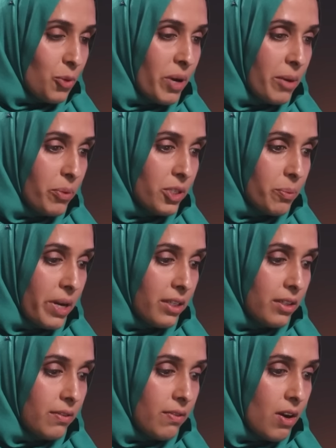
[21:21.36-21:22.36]
So, my
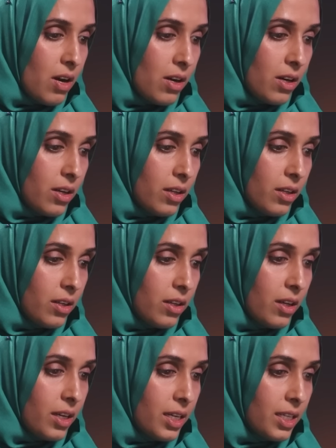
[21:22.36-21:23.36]
perspective
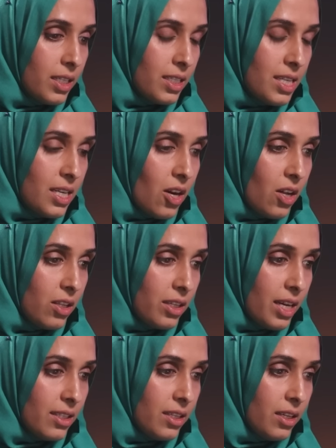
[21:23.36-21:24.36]
on
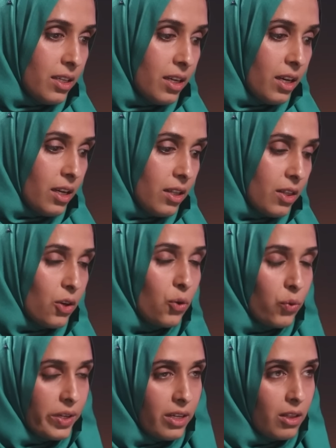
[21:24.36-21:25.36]
decolonizing the
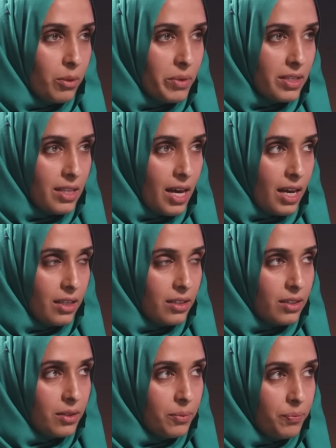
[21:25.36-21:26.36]
curriculum is
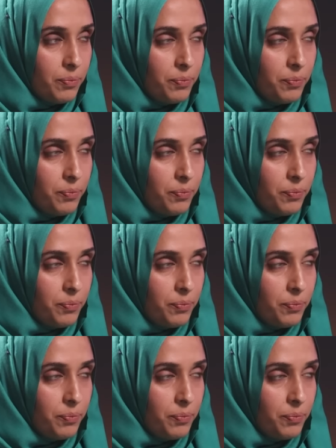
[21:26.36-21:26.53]
that